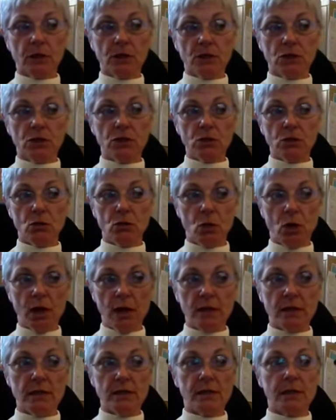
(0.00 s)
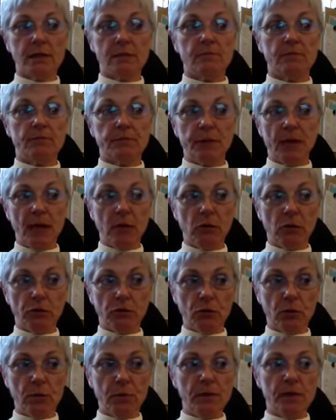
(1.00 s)
She was able to
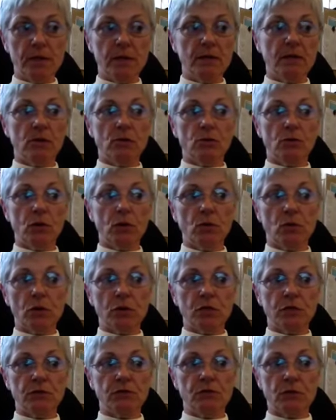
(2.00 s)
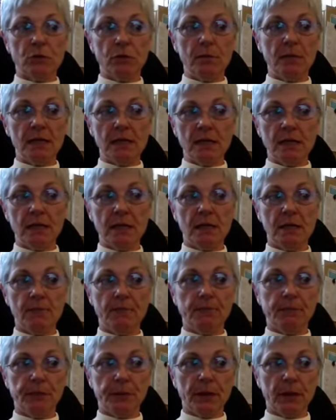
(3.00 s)
repeat the 3 words for immediate
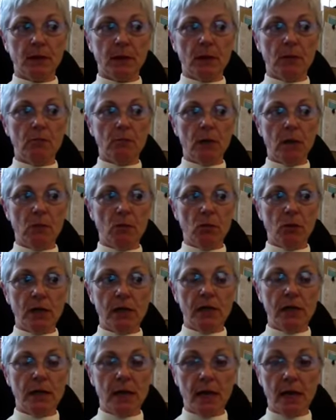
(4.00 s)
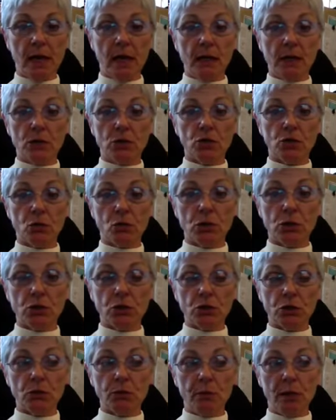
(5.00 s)
memory and
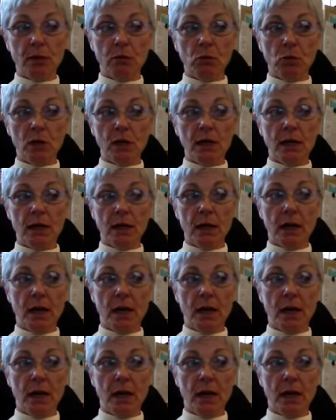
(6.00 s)
short-term memory.